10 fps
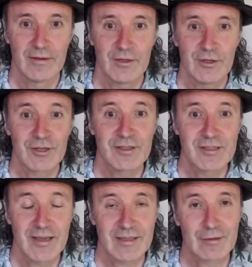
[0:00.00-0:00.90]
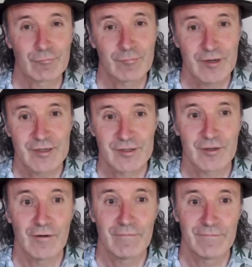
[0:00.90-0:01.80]
You can take the risk
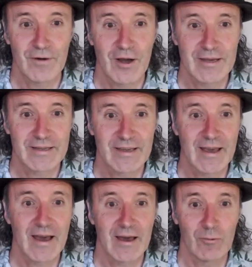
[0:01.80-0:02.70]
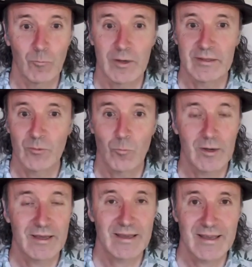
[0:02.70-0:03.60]
of finding out whether
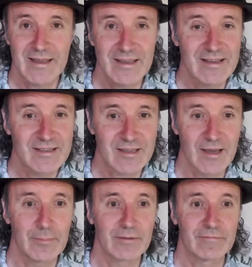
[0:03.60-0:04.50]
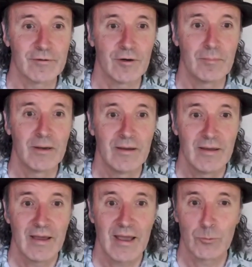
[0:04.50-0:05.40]
where he is coming from
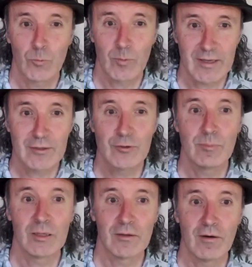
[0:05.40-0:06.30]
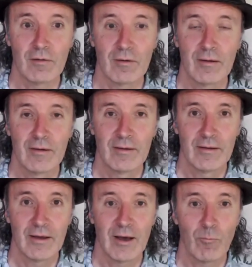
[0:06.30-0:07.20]
and where you belong
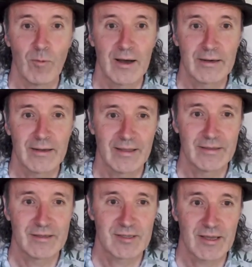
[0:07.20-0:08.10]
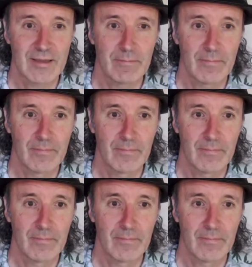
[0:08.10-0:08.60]
are one and the same.